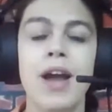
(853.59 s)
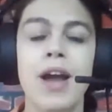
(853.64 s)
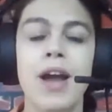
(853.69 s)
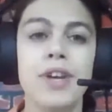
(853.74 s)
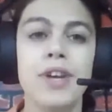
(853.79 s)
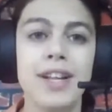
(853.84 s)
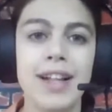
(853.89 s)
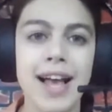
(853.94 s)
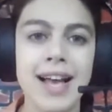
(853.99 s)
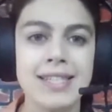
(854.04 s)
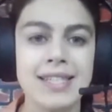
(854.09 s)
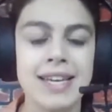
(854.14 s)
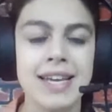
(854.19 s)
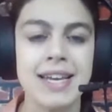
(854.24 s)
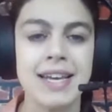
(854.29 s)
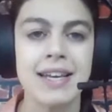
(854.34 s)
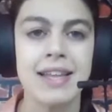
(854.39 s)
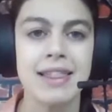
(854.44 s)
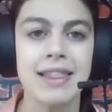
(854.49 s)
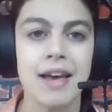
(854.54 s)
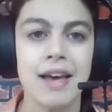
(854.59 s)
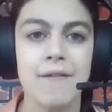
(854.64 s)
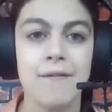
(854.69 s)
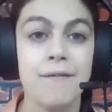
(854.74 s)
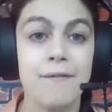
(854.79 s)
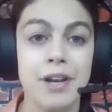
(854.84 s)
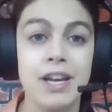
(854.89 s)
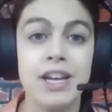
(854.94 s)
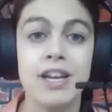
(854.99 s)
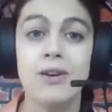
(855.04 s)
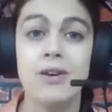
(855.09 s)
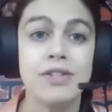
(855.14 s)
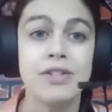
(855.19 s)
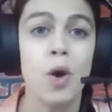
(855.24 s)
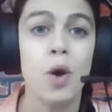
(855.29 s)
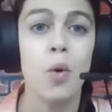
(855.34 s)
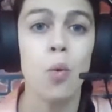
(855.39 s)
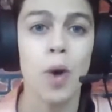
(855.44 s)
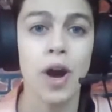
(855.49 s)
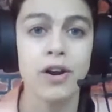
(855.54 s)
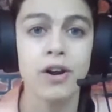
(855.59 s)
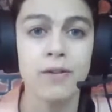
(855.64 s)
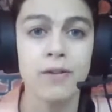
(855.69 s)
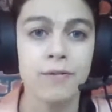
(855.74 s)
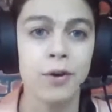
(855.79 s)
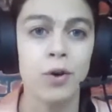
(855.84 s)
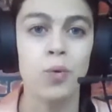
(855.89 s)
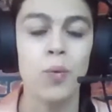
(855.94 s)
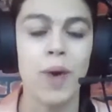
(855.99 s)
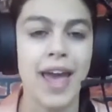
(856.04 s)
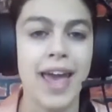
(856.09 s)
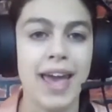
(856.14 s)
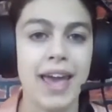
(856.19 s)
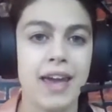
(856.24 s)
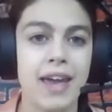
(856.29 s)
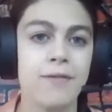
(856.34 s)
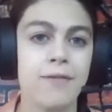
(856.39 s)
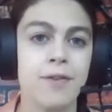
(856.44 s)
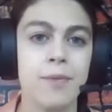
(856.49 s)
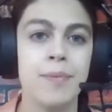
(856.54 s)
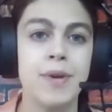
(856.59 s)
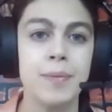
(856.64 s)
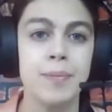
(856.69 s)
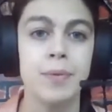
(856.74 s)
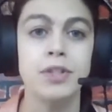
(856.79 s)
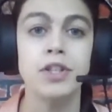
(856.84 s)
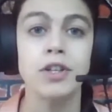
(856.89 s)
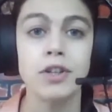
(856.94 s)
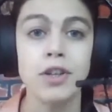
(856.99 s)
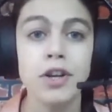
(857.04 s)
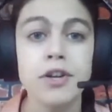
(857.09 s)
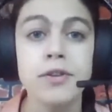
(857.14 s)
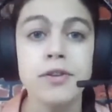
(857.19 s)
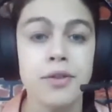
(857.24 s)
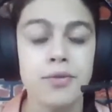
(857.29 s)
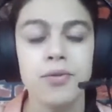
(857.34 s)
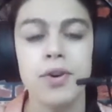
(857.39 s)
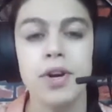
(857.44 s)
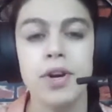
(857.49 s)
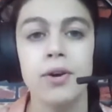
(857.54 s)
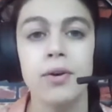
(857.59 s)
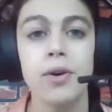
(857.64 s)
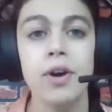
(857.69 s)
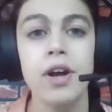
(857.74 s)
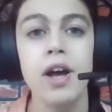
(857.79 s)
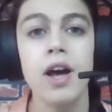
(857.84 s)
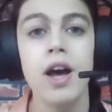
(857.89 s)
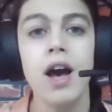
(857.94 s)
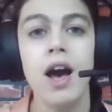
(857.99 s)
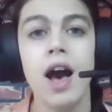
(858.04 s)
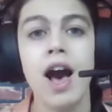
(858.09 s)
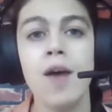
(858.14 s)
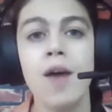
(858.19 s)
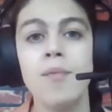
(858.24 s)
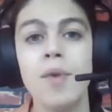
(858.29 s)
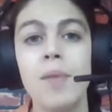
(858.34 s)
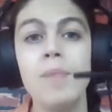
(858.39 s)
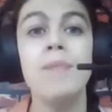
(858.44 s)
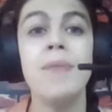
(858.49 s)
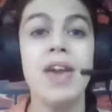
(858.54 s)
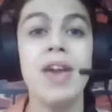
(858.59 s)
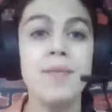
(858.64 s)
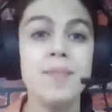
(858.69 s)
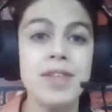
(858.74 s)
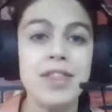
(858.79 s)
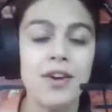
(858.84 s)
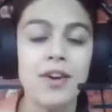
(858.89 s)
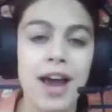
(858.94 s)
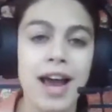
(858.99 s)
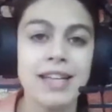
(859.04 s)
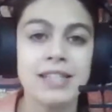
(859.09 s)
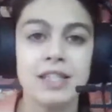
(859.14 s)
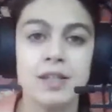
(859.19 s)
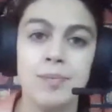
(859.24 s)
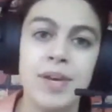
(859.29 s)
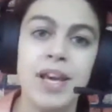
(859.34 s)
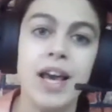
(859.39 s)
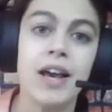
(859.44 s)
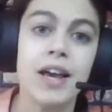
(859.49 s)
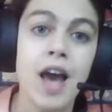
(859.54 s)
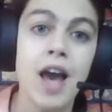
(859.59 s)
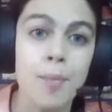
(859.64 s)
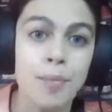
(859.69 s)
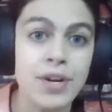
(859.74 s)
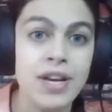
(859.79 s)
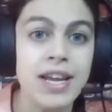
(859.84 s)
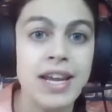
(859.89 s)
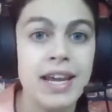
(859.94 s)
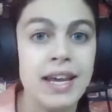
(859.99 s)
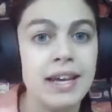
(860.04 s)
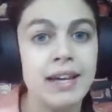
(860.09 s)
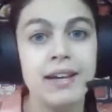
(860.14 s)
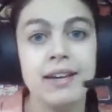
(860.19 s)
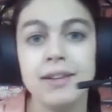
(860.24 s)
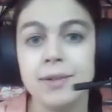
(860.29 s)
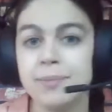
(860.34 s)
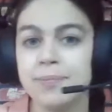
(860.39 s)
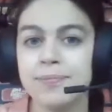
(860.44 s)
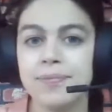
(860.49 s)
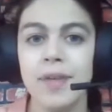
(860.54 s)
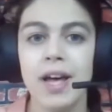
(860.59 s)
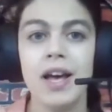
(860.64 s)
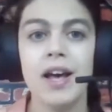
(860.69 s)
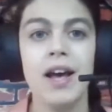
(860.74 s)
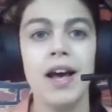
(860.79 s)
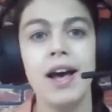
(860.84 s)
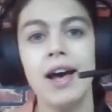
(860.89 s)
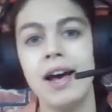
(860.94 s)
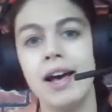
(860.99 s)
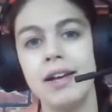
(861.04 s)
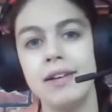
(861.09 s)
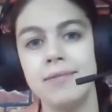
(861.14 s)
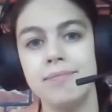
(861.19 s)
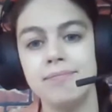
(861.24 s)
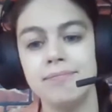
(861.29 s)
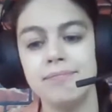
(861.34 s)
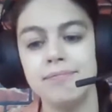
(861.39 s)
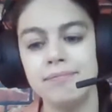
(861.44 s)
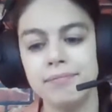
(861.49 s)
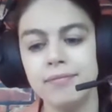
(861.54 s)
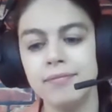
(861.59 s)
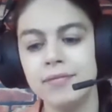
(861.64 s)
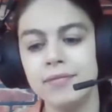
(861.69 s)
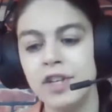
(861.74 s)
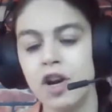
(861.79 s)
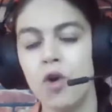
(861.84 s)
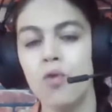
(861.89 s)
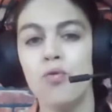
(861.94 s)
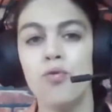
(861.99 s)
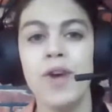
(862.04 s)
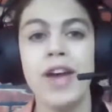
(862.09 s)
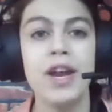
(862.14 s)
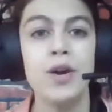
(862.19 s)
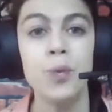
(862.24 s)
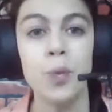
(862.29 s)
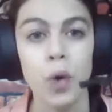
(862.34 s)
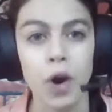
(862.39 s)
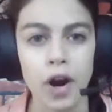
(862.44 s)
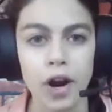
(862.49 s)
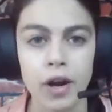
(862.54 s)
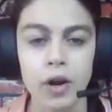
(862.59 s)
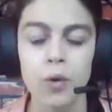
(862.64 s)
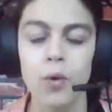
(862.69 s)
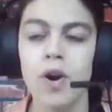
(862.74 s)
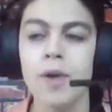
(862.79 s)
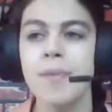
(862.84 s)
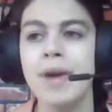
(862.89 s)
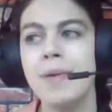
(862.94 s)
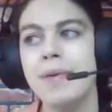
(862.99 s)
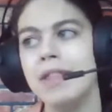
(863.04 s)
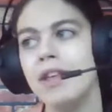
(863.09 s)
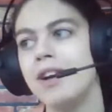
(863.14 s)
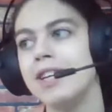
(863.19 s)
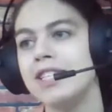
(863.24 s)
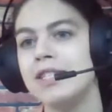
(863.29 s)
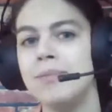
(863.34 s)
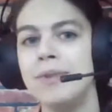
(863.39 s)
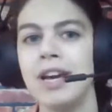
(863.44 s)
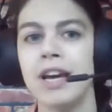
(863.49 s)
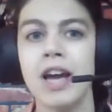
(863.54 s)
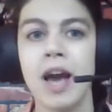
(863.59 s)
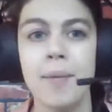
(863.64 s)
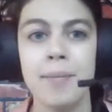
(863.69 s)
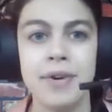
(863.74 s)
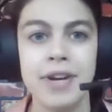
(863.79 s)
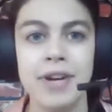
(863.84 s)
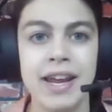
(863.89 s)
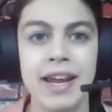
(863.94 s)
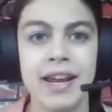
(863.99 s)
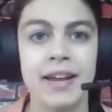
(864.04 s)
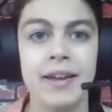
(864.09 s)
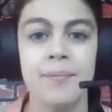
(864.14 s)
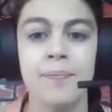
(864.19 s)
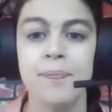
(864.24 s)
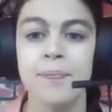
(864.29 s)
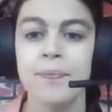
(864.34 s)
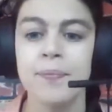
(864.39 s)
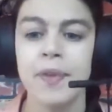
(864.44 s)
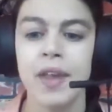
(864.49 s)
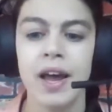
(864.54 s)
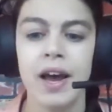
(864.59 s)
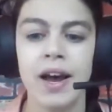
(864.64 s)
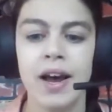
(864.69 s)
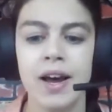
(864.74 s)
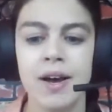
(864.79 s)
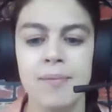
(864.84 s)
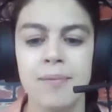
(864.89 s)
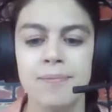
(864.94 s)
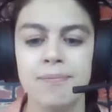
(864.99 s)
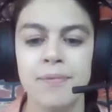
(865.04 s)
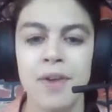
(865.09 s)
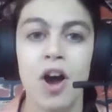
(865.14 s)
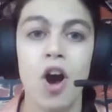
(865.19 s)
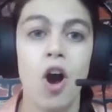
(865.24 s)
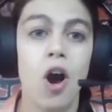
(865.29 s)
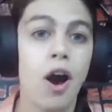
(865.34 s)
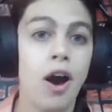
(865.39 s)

by realizing that video is a wonderful way for people to learn through, maybe there has to be accompanying, written work, or maybe there has to be accompanying, I